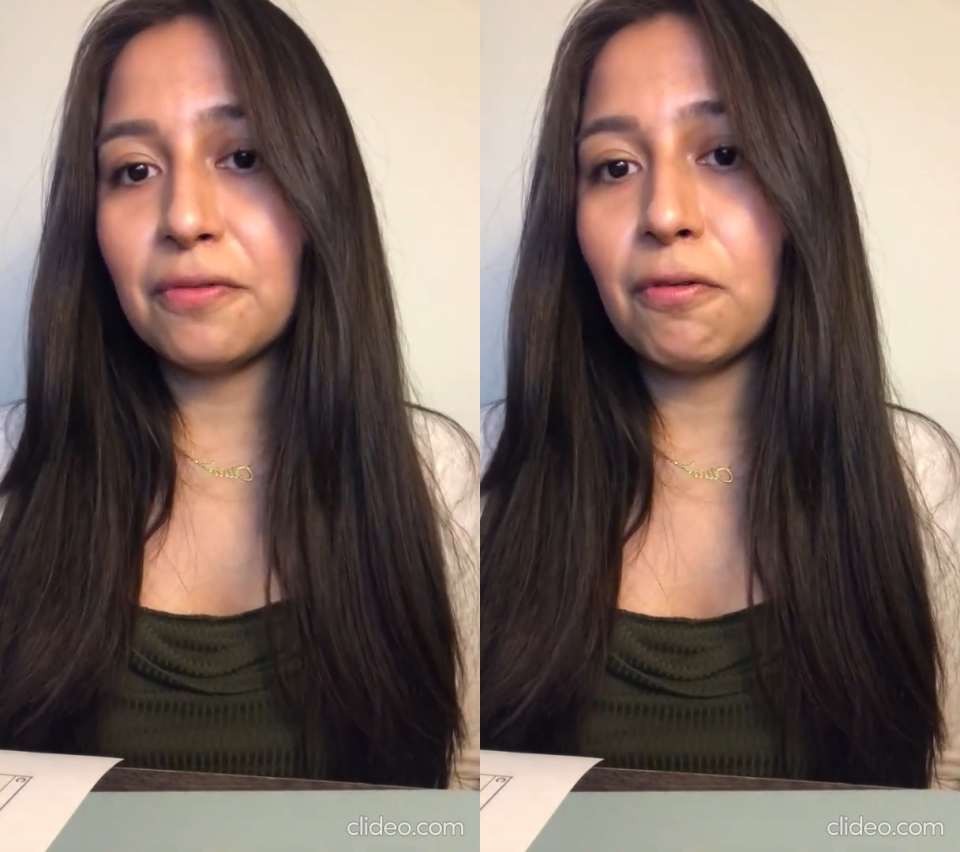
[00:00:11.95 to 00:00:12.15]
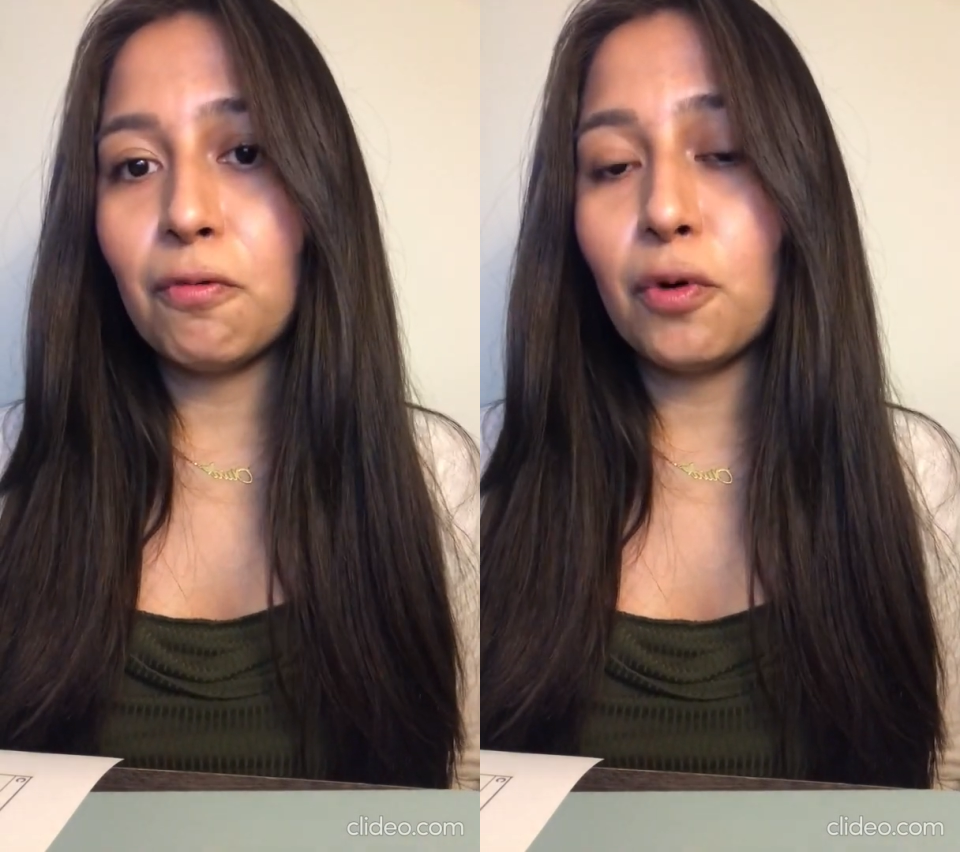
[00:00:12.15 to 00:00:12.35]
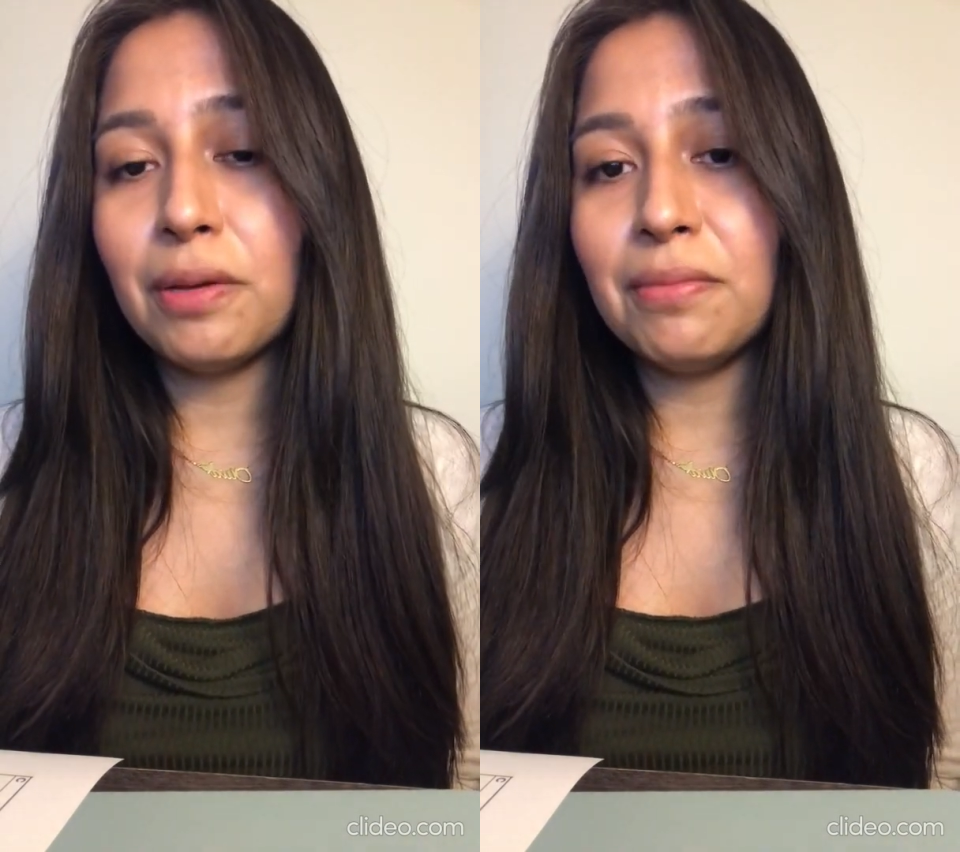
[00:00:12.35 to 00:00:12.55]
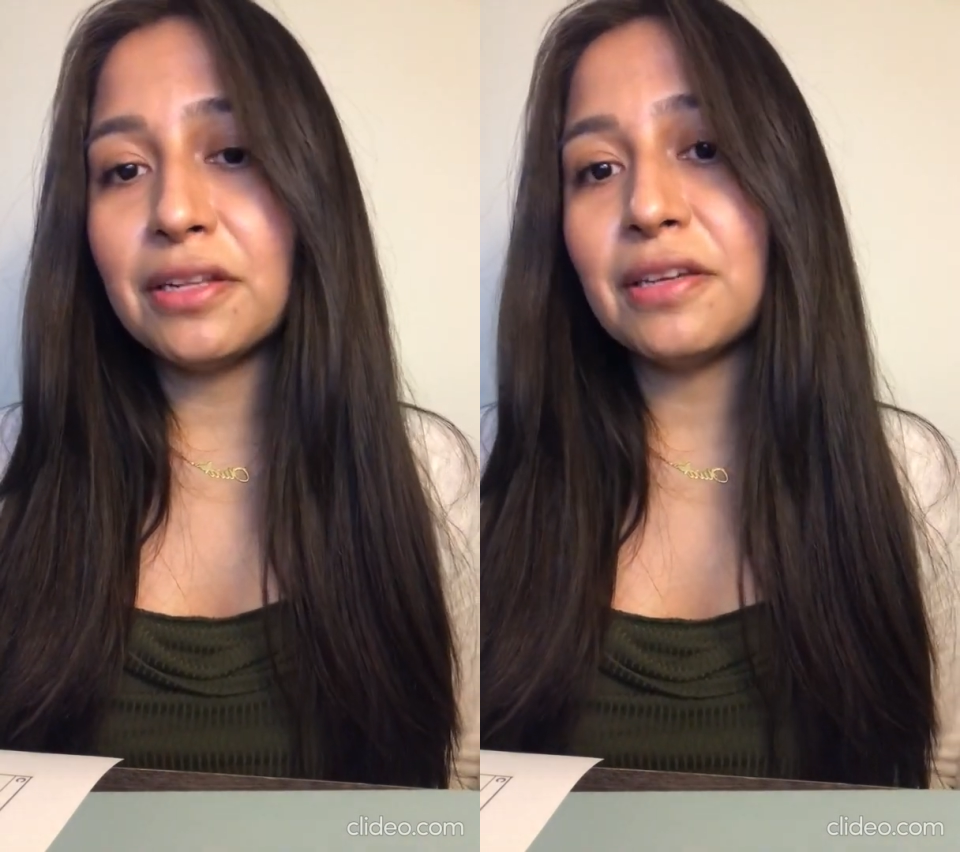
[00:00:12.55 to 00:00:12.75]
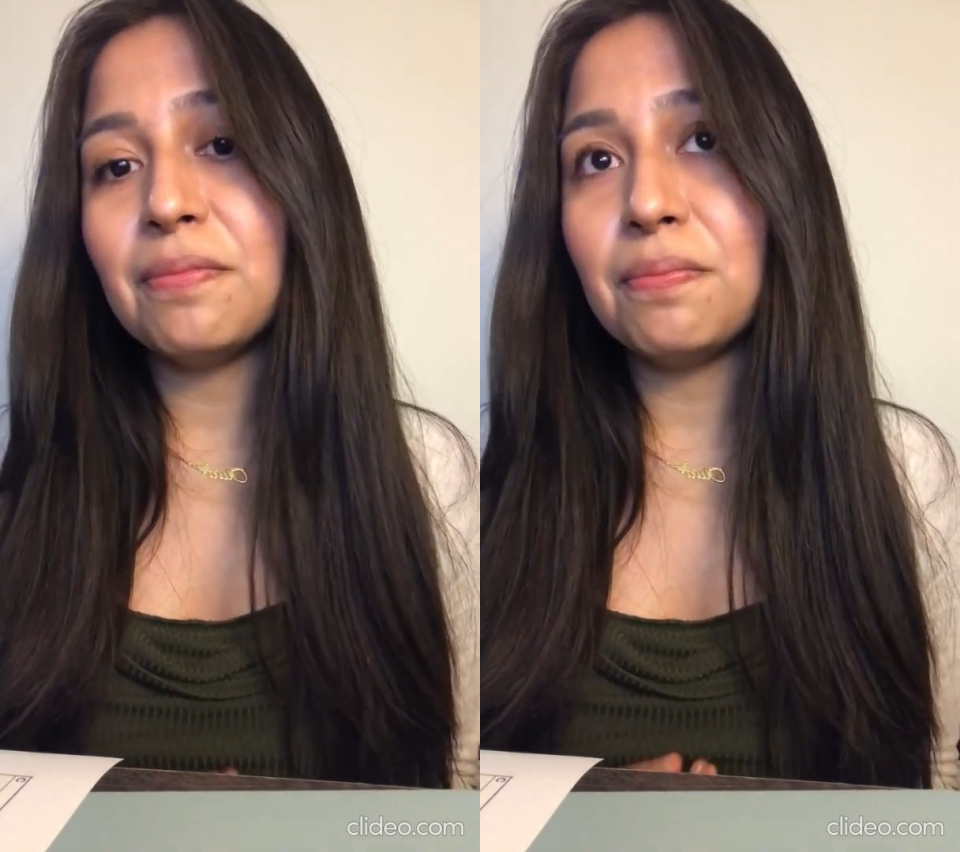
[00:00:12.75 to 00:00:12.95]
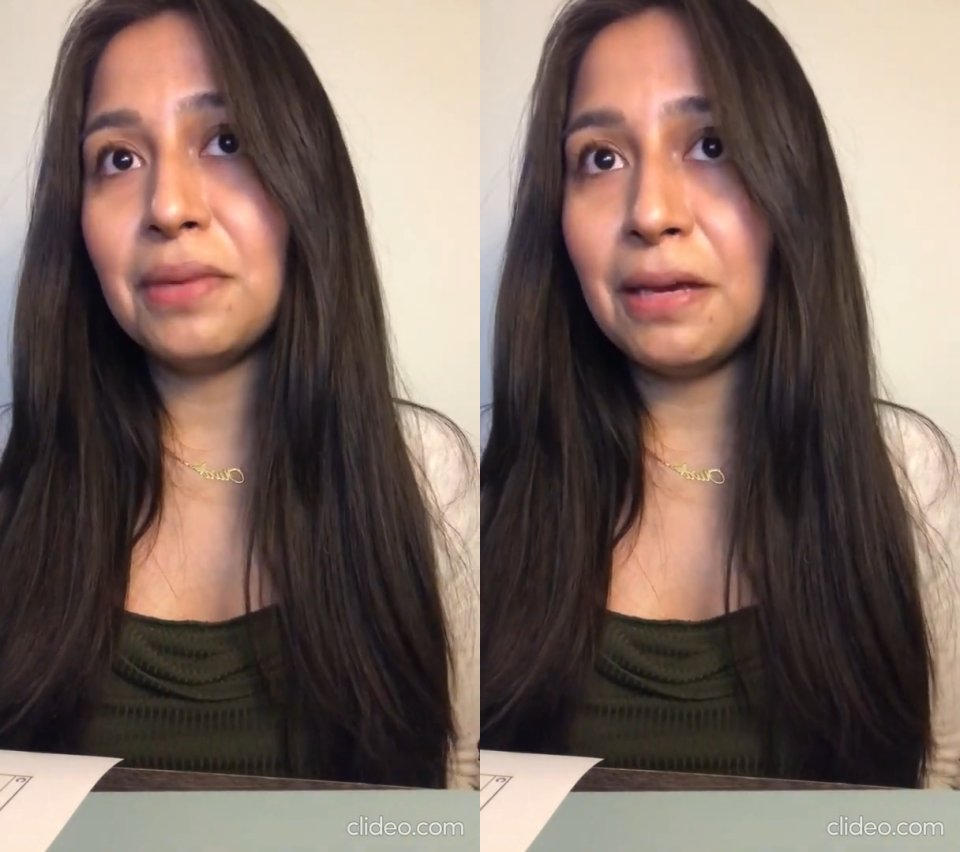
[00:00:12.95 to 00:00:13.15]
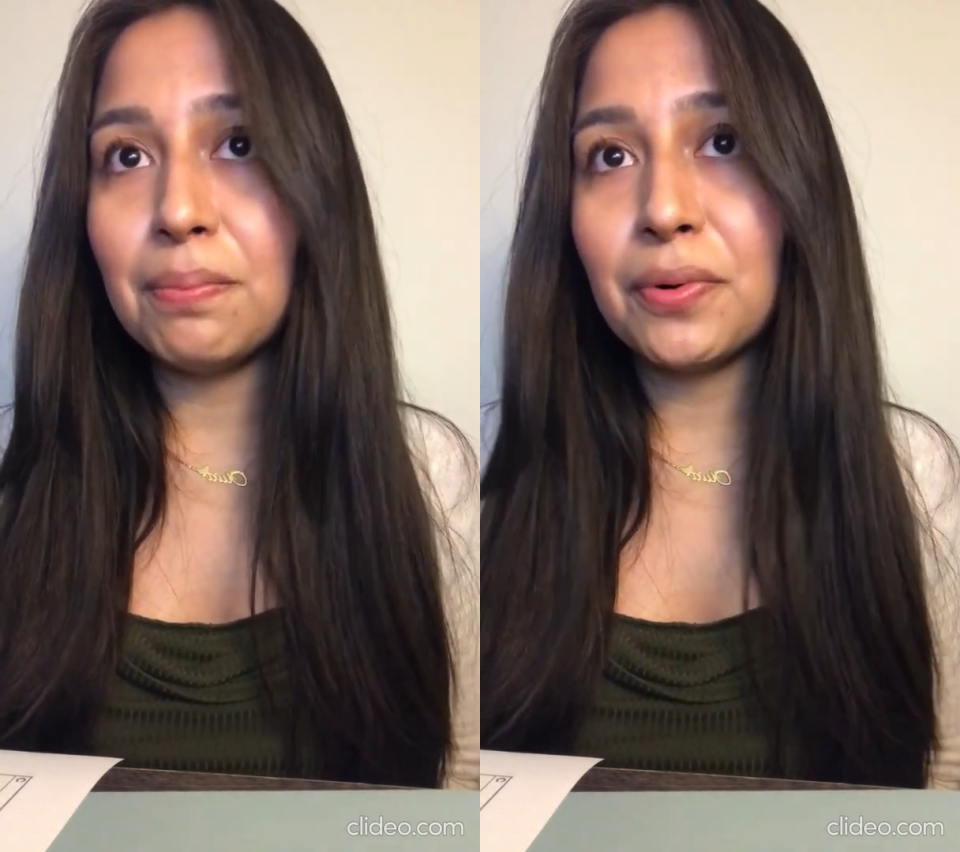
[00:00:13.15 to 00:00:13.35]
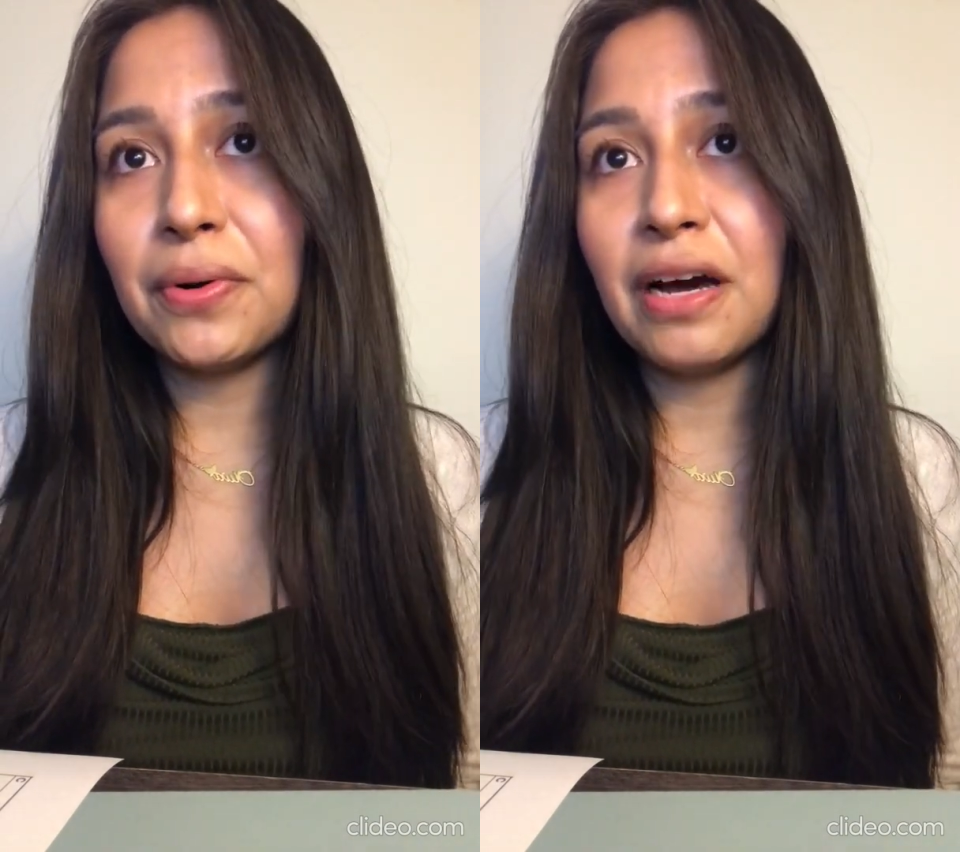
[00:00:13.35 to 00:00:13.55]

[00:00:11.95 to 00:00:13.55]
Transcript: over 40 million people